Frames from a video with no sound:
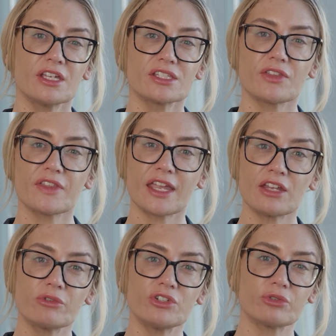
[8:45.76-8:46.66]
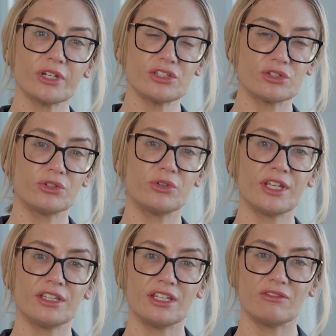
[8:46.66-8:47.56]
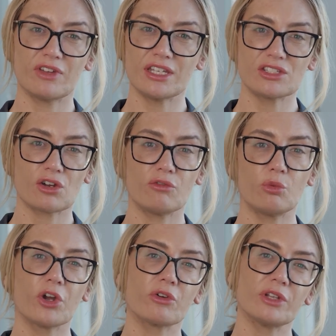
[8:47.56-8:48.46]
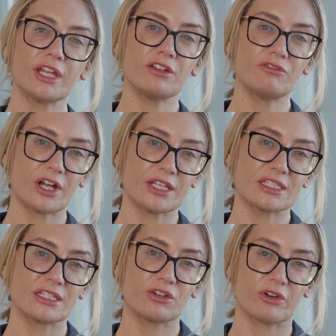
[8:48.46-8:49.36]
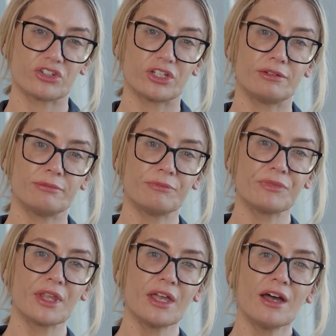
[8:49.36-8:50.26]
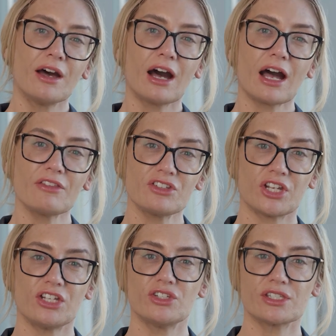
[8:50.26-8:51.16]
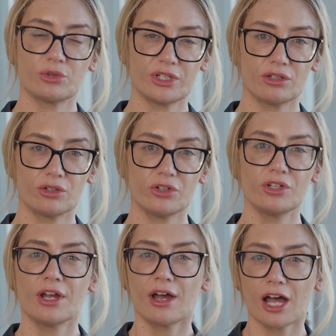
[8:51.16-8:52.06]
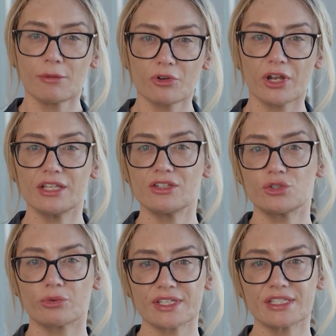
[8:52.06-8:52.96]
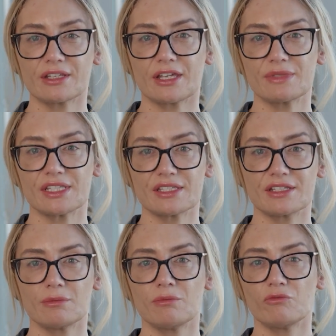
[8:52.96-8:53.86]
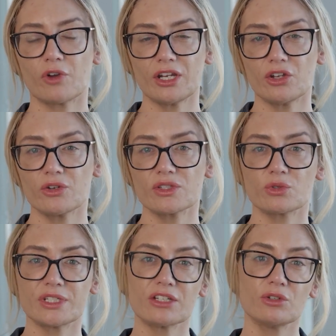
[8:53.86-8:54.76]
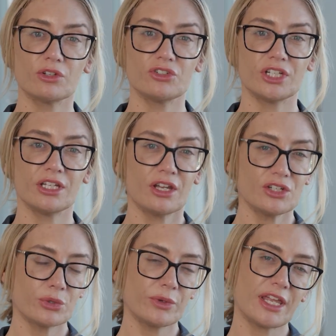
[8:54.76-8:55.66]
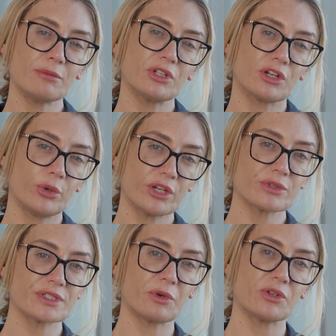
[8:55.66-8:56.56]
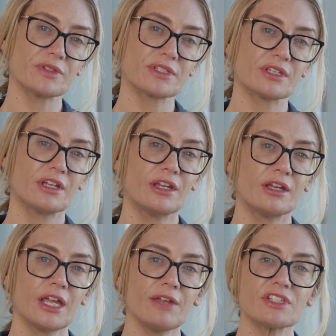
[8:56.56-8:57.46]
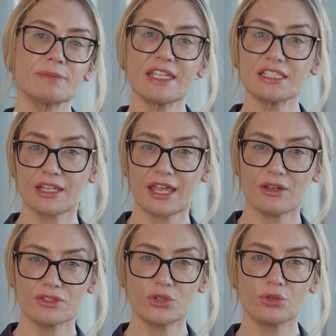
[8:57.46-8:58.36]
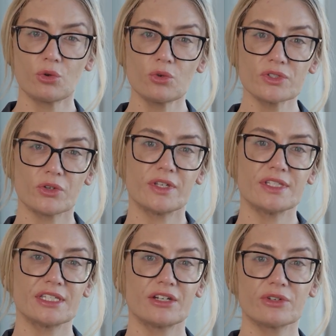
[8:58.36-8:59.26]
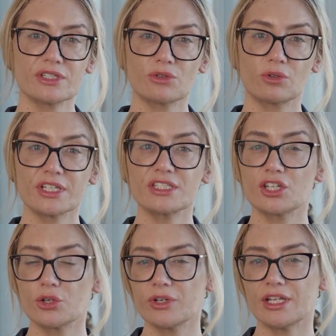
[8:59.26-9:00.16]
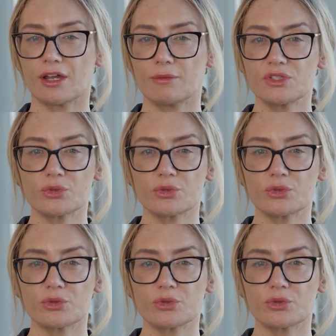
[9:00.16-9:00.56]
so that they can retreat to in the event of work-related violence and aggression. Other changes could include upgrading the duress alarm system, radios, or technology to enable a quick response. If the space allows, you could also consider installing security hubs